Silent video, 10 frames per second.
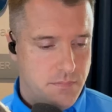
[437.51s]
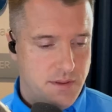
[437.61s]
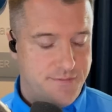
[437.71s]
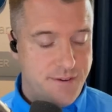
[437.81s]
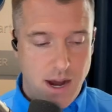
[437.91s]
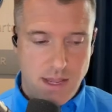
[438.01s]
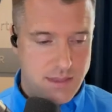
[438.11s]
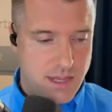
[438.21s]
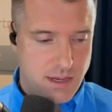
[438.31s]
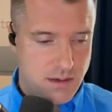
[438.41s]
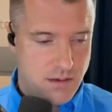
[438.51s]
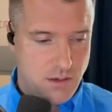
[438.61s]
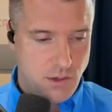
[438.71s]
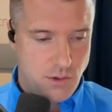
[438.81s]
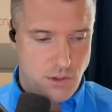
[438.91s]
find that
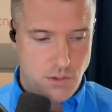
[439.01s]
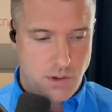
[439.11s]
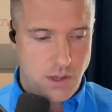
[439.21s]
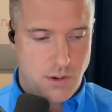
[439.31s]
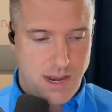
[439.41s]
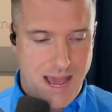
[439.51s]
you can